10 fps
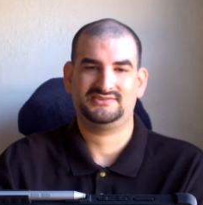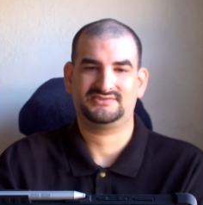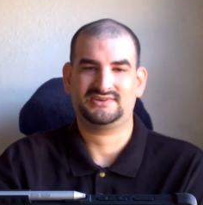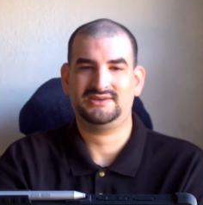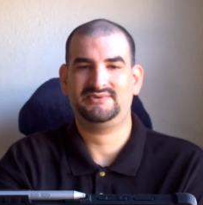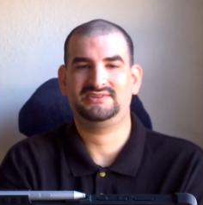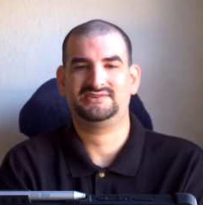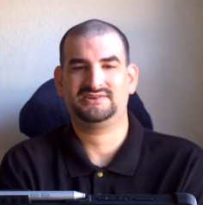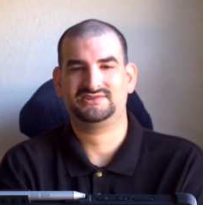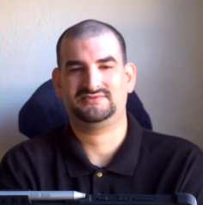Described by the
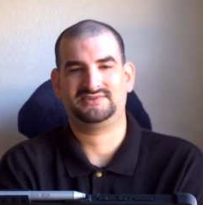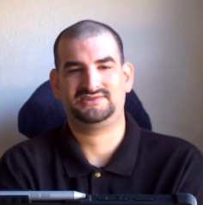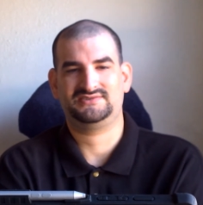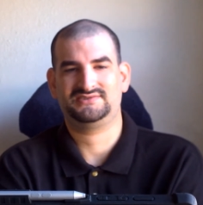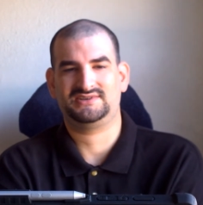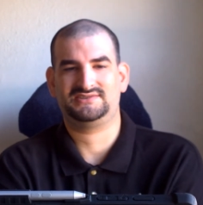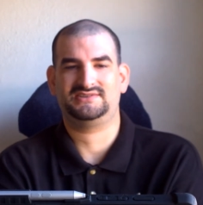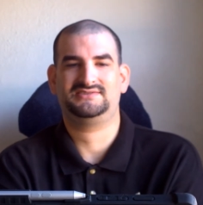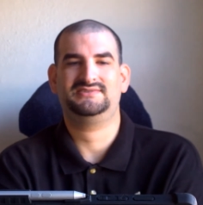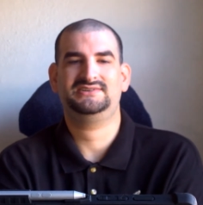Turkish officials as a
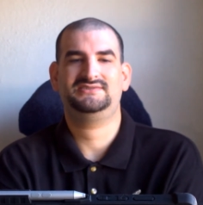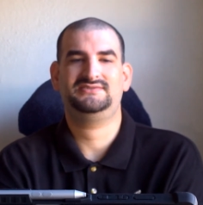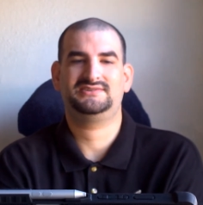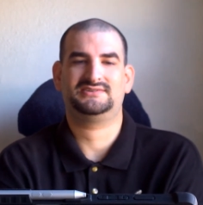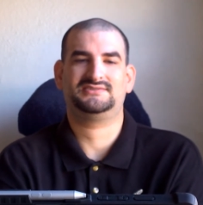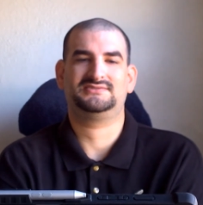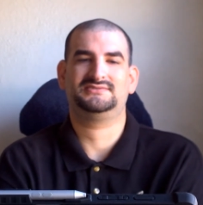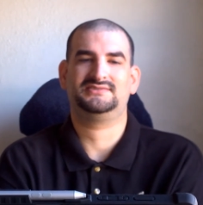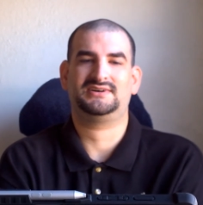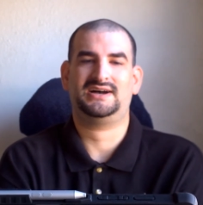22 year
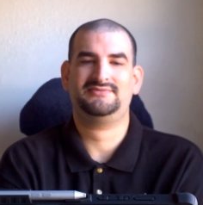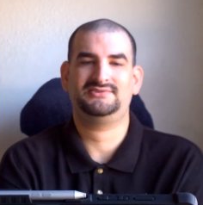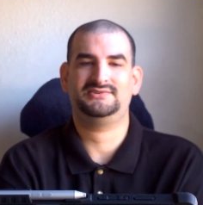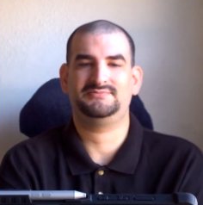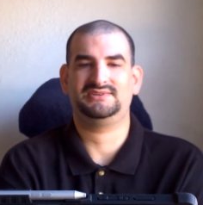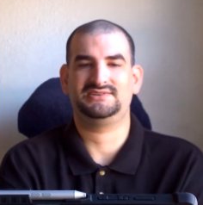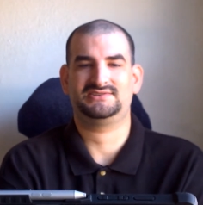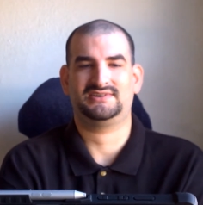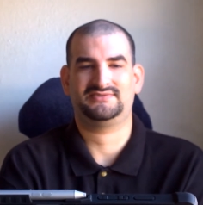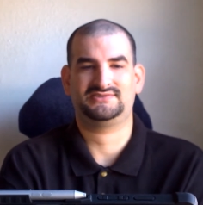old off duty police
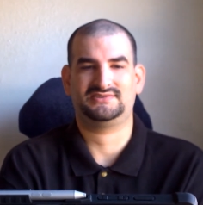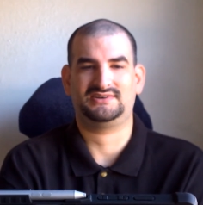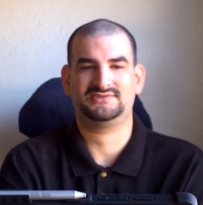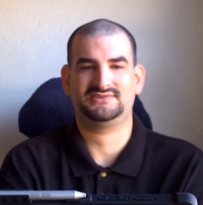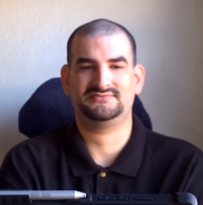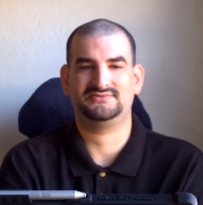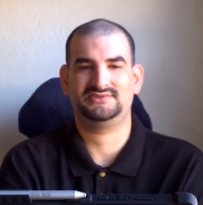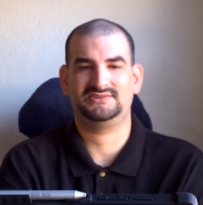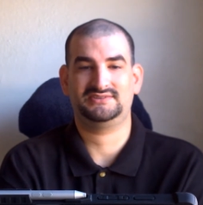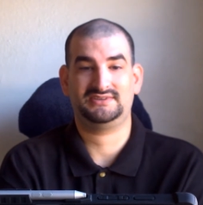officer, also
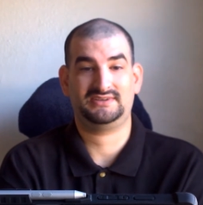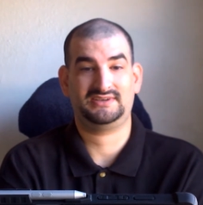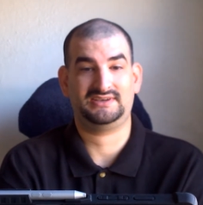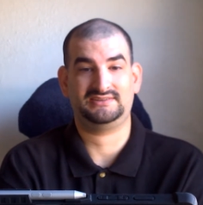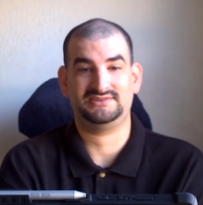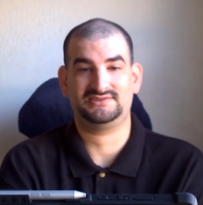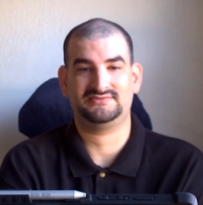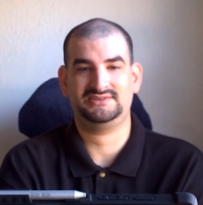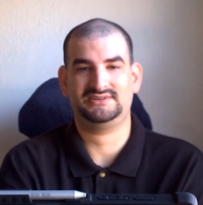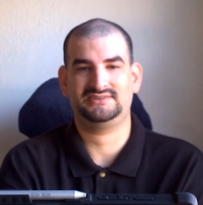wounded at least
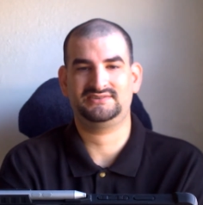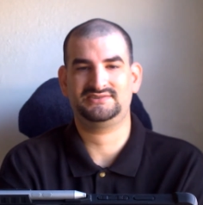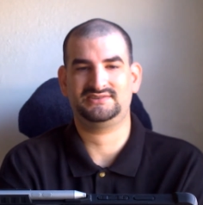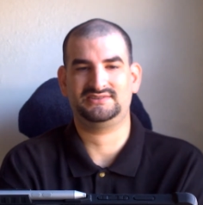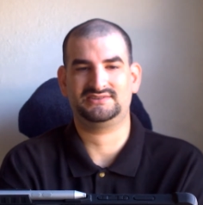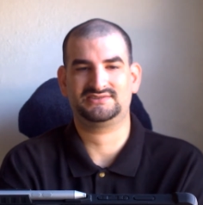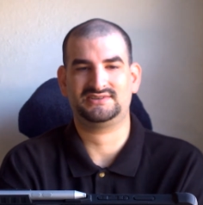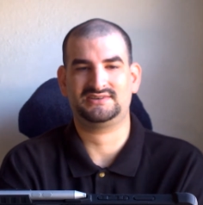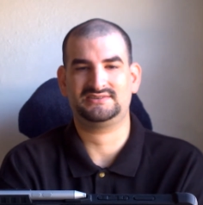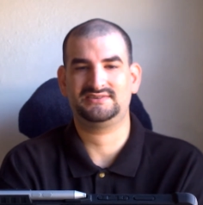three others in the
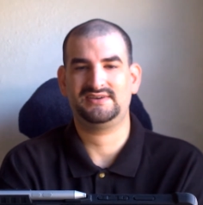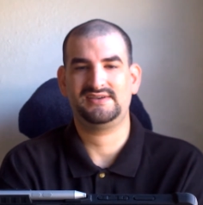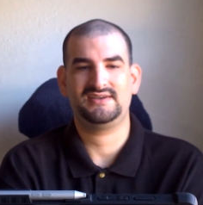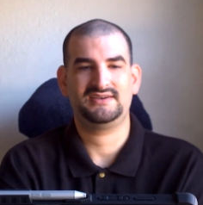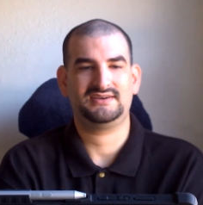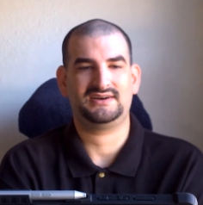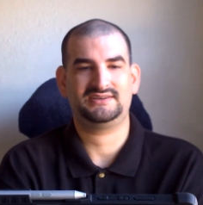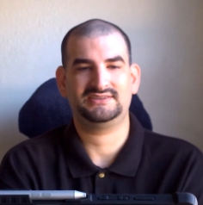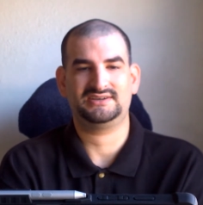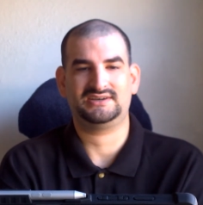assault on the